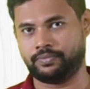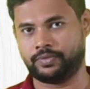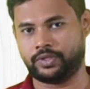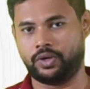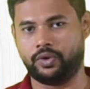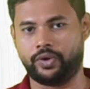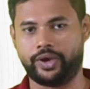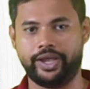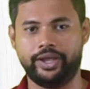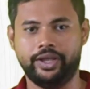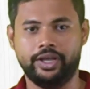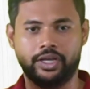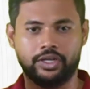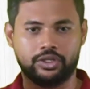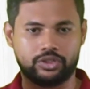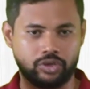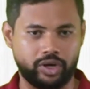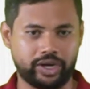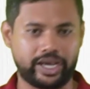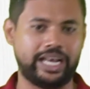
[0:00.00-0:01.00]
Okay,
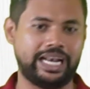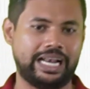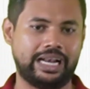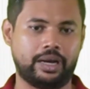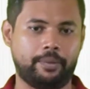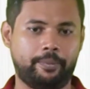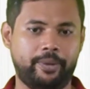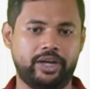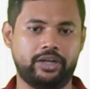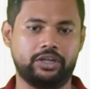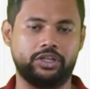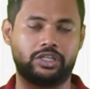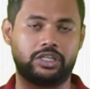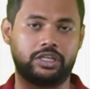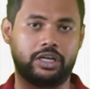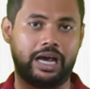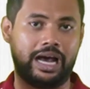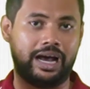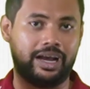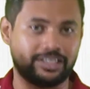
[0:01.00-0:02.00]
so again I'll repeat,
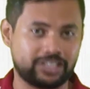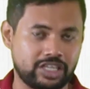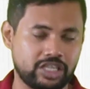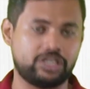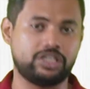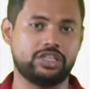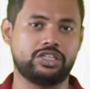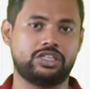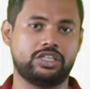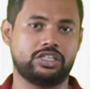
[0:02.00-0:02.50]
it assesses